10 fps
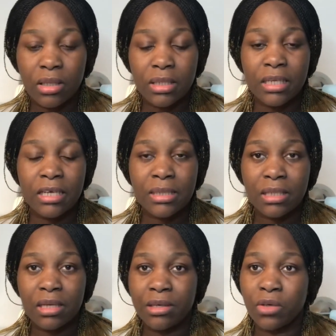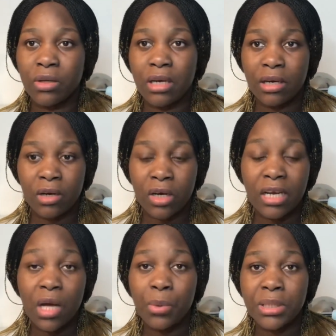like salary or
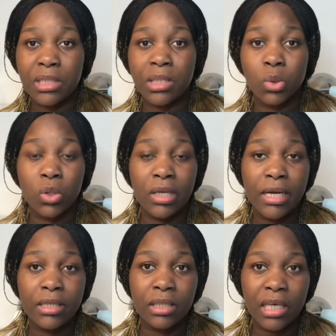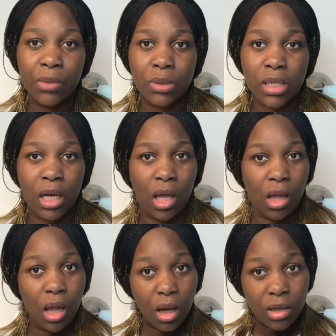allowance as you're learning. And I was like,
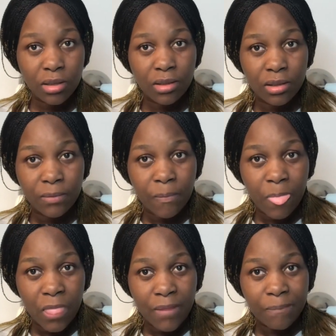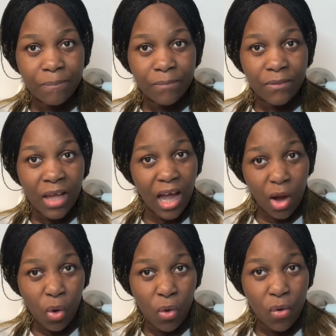hey?
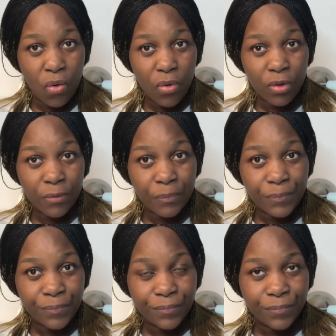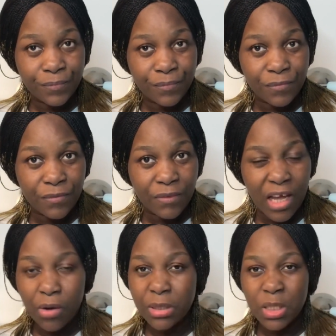How?
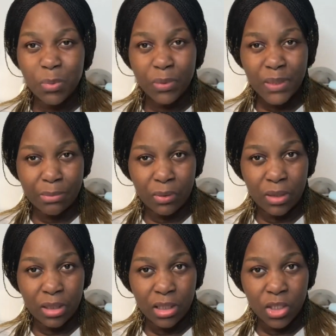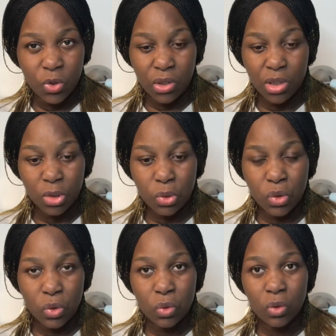How is it possible? You are going to
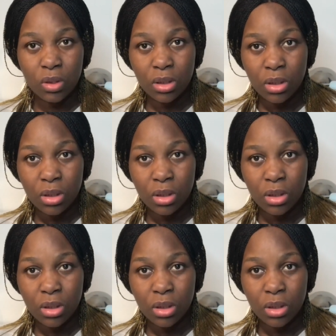school.